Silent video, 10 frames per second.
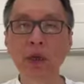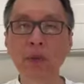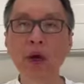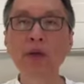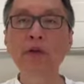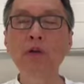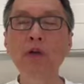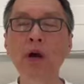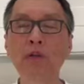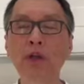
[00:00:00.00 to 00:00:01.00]
My
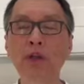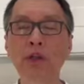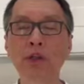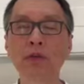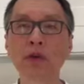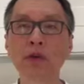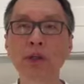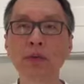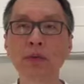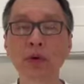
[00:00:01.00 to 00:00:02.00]
view of this is very
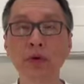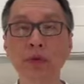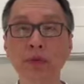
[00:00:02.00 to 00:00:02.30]
simple.